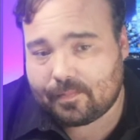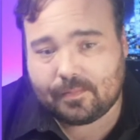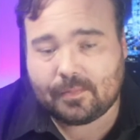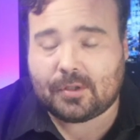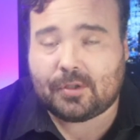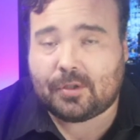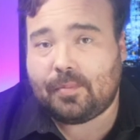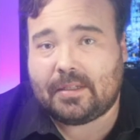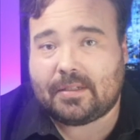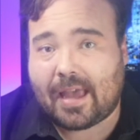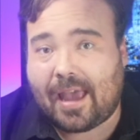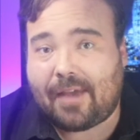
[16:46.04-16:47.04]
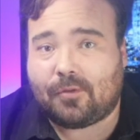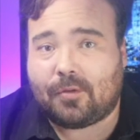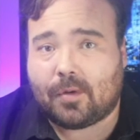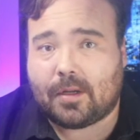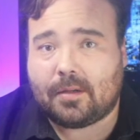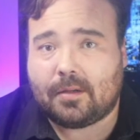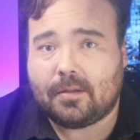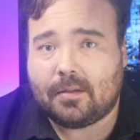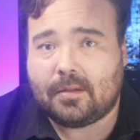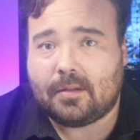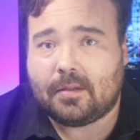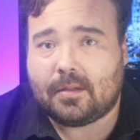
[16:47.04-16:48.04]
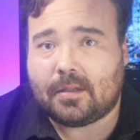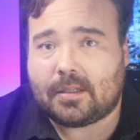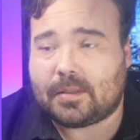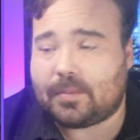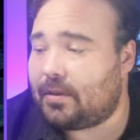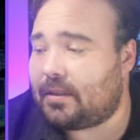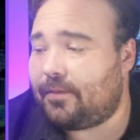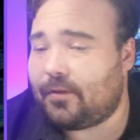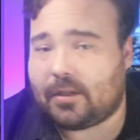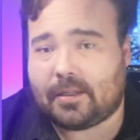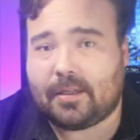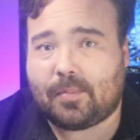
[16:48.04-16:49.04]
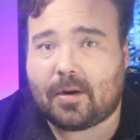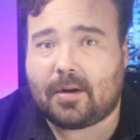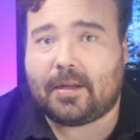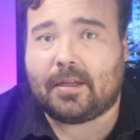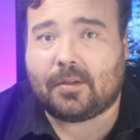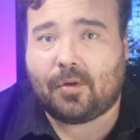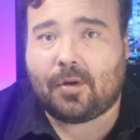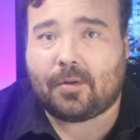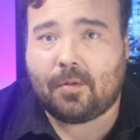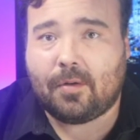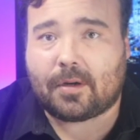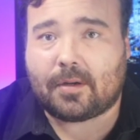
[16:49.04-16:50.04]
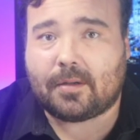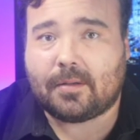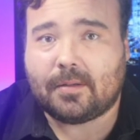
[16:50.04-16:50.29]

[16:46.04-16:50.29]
should be to everyone, specifically the party of law and order.